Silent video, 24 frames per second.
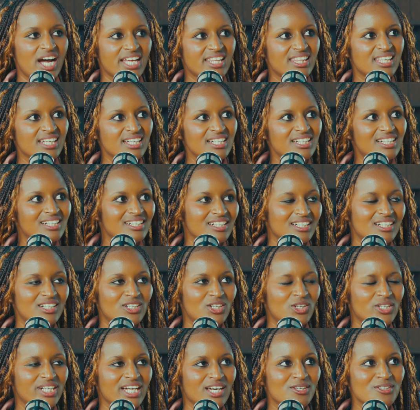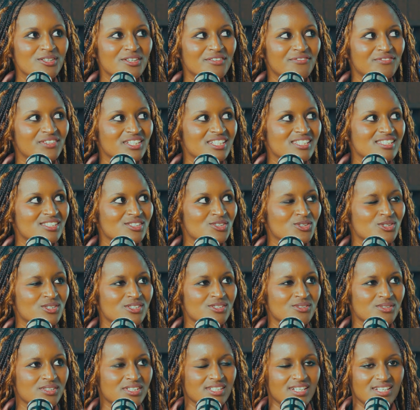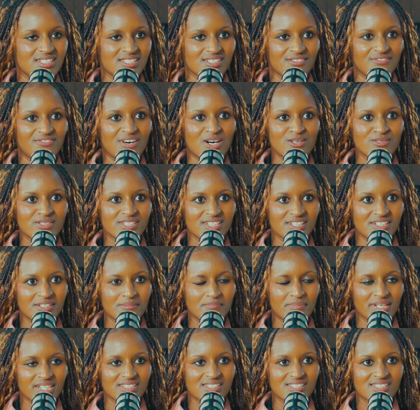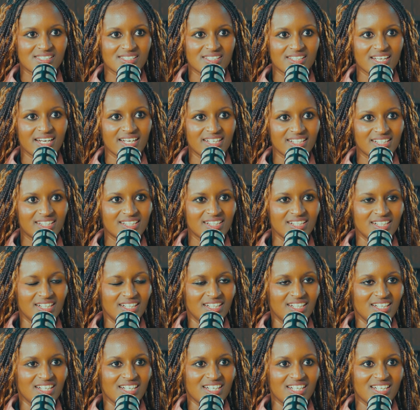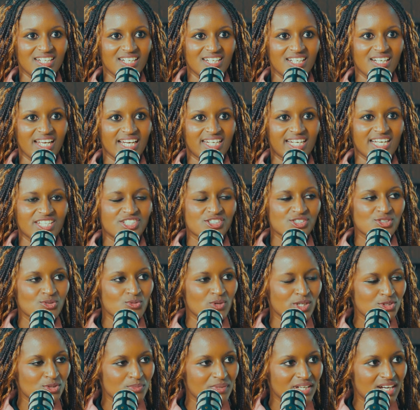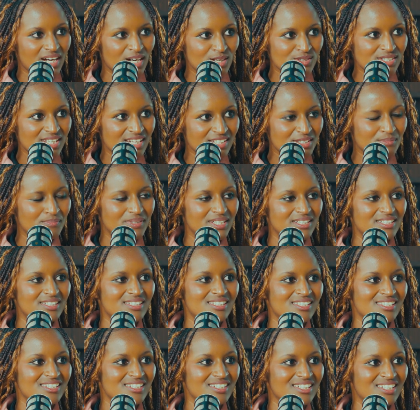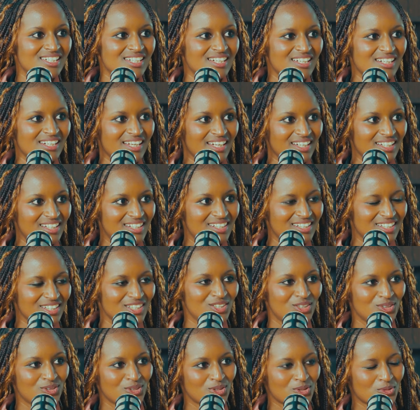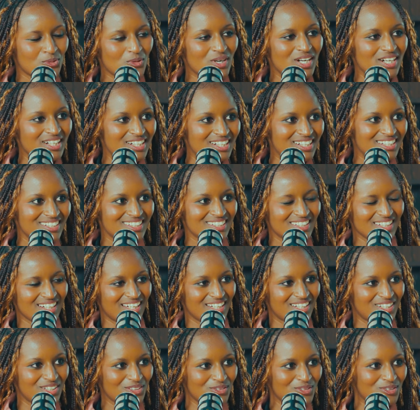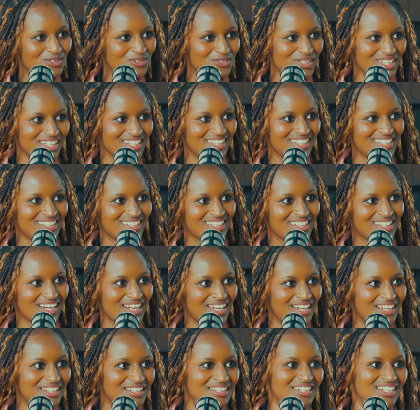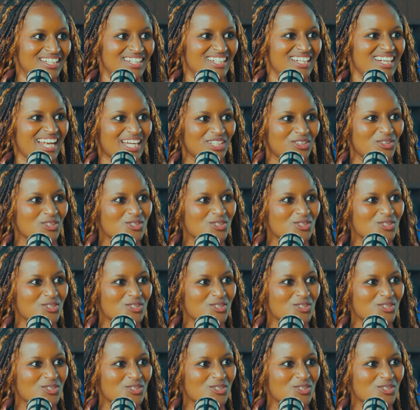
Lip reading: I think I don't know if this goes as a founder, but it's like I just want to be a house husband. Like you work, like you nini, can I like